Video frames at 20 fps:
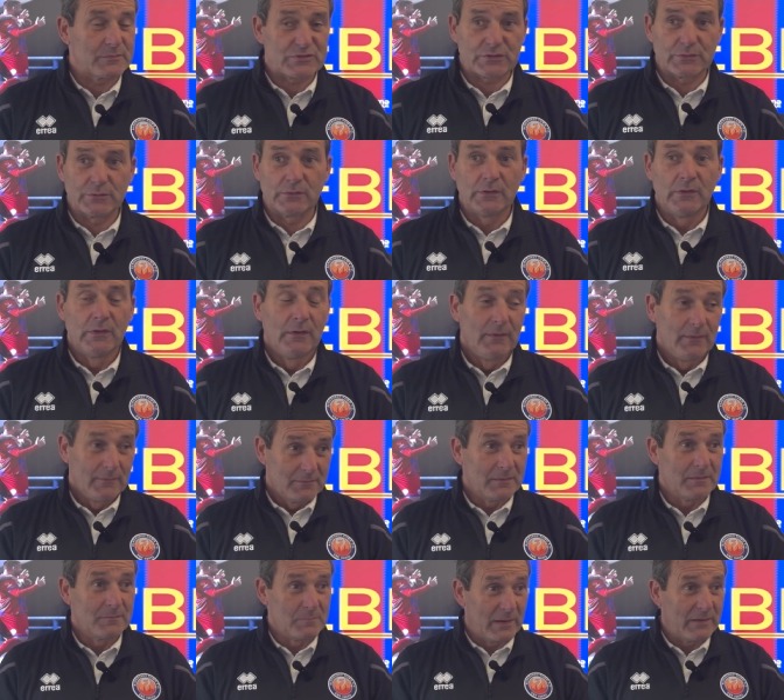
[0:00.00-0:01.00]
So
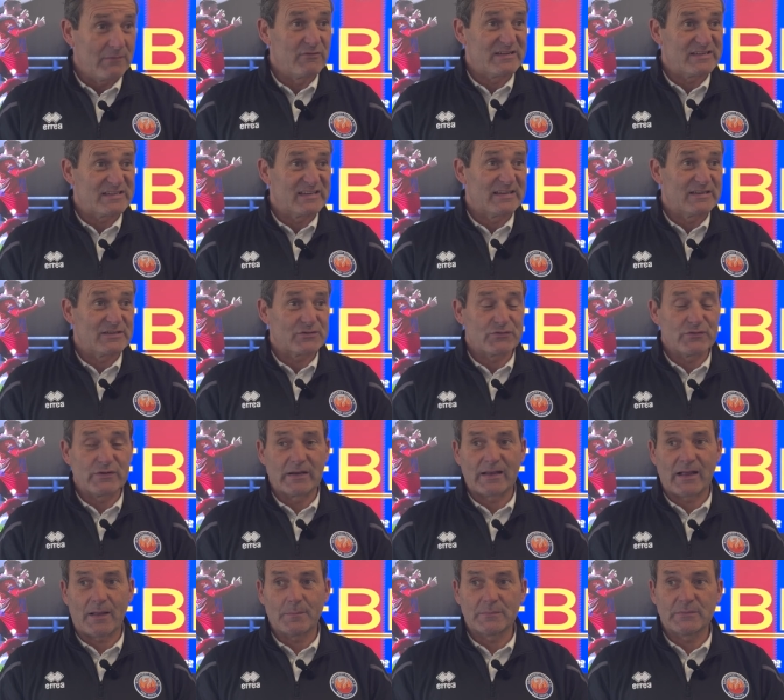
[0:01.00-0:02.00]
in my recent history,
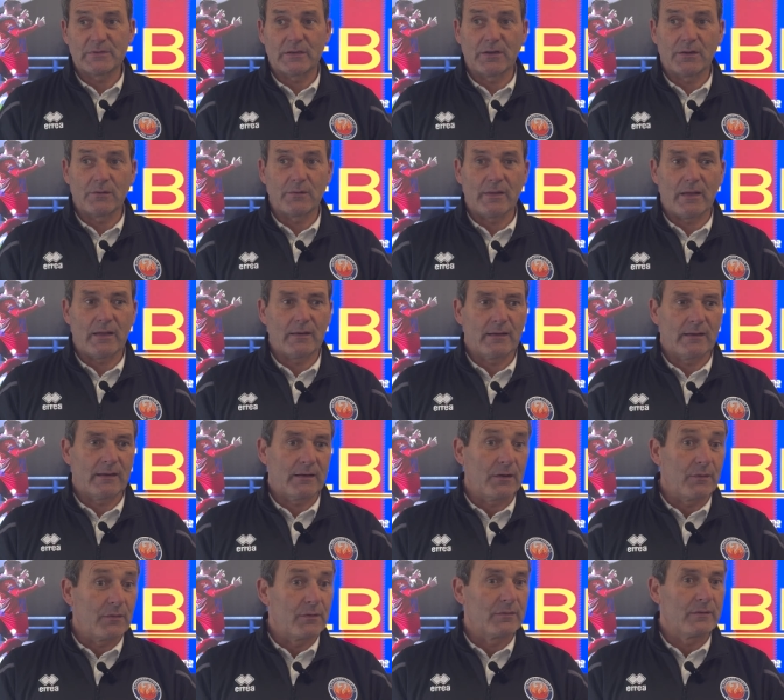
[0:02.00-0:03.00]
it happened. I know that. And I
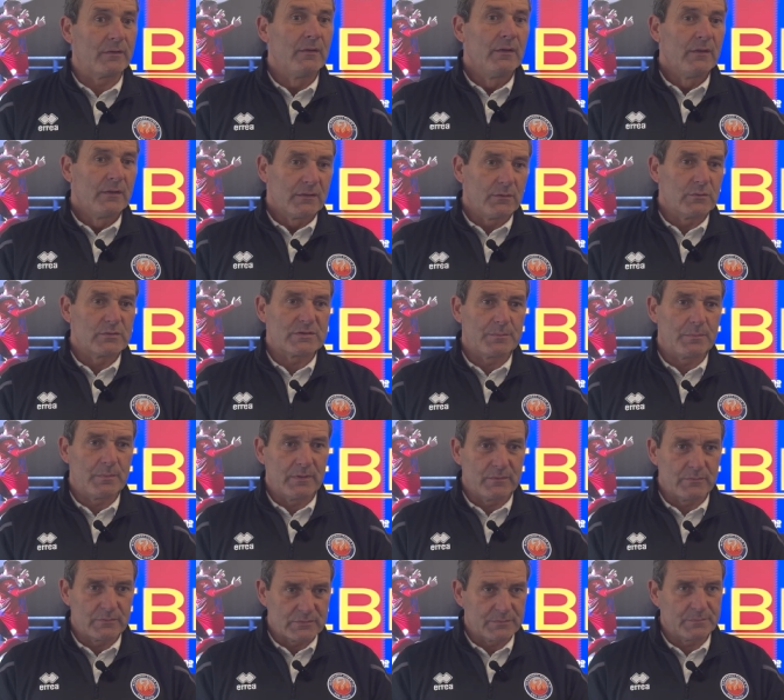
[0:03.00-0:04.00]
know that
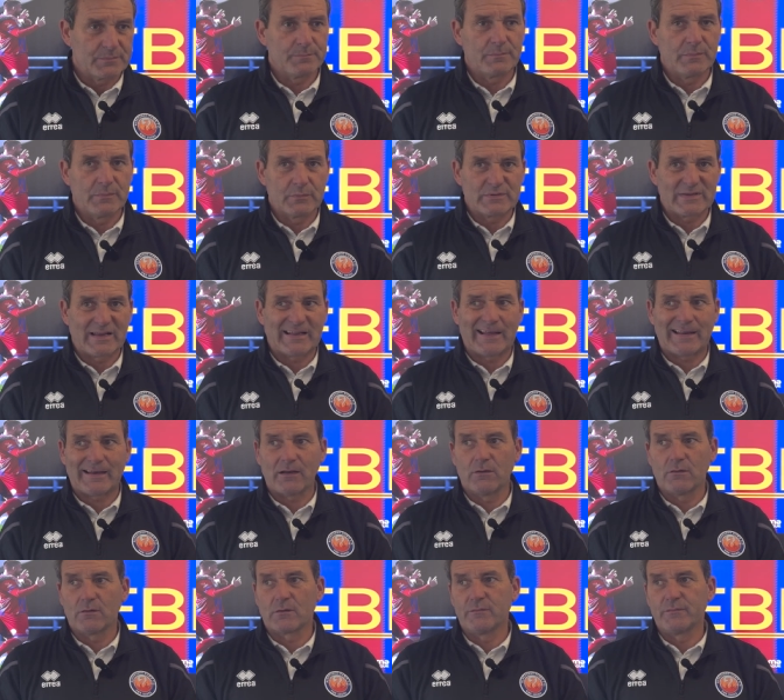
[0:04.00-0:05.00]
there was a
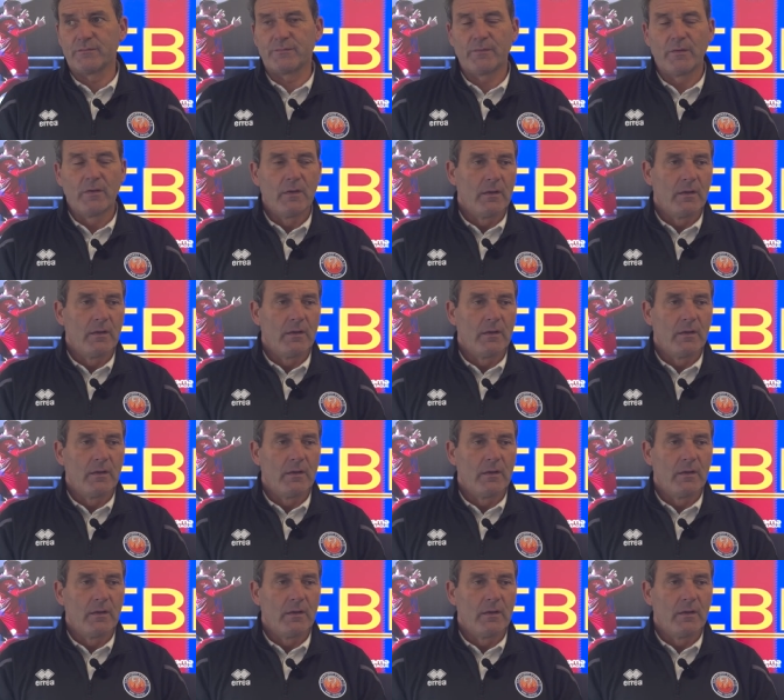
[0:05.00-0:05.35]
catalogue of